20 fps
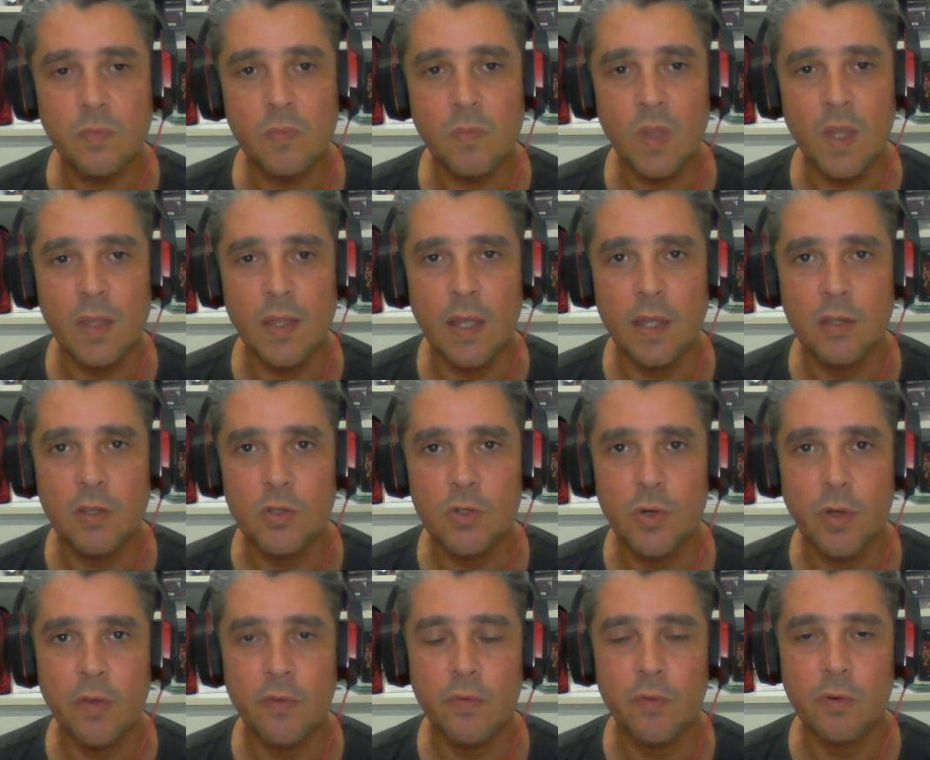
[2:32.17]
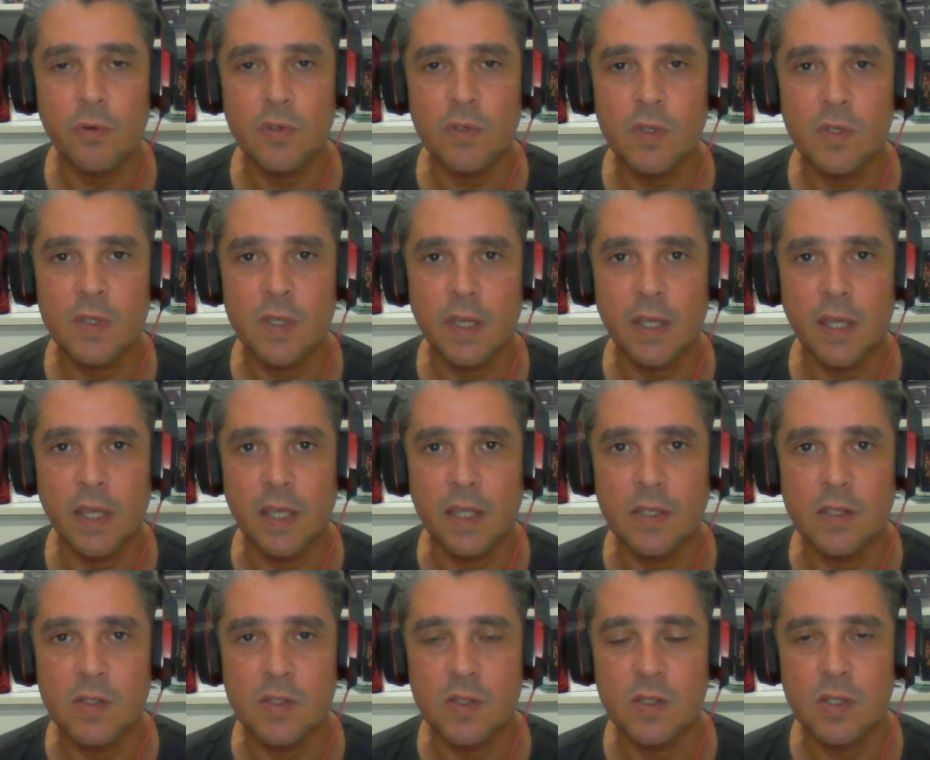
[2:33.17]
that join forces
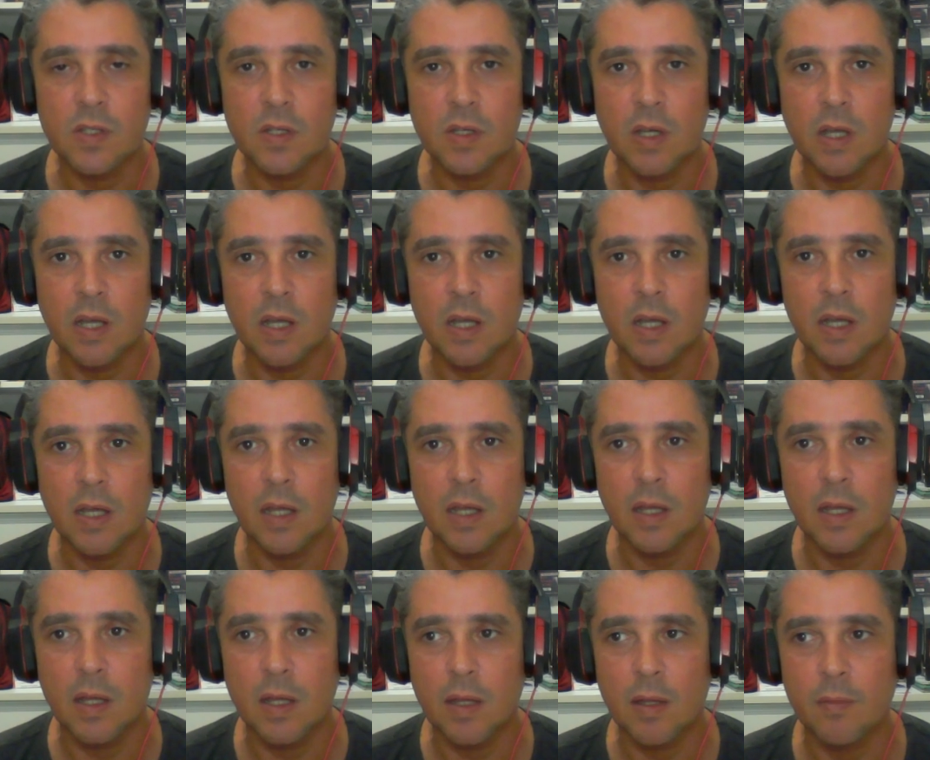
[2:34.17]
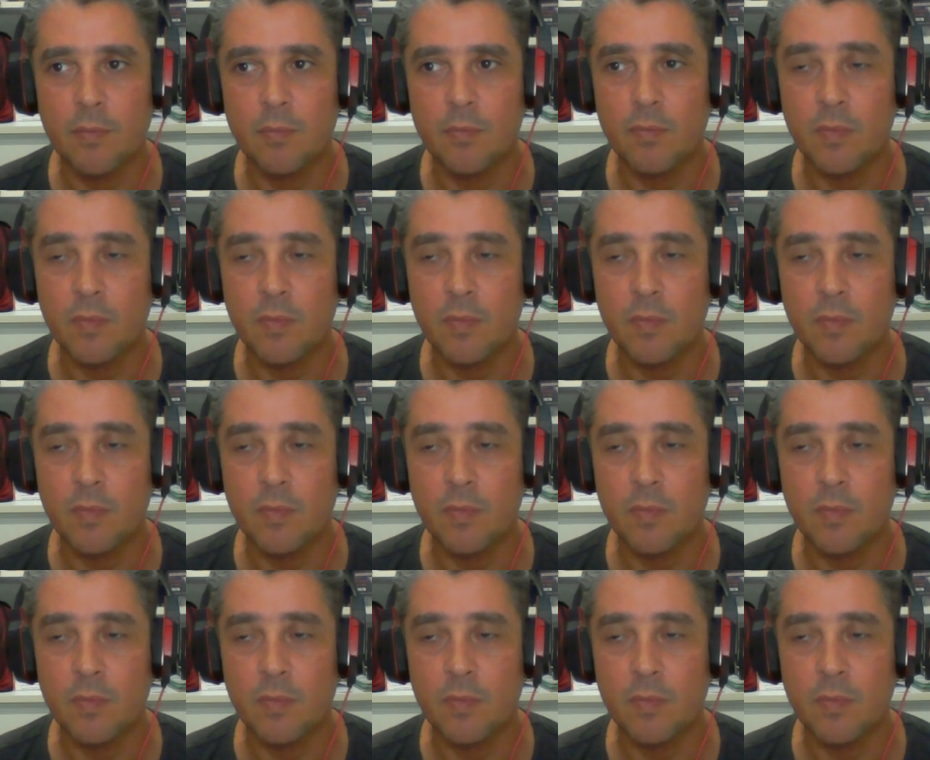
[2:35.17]
against a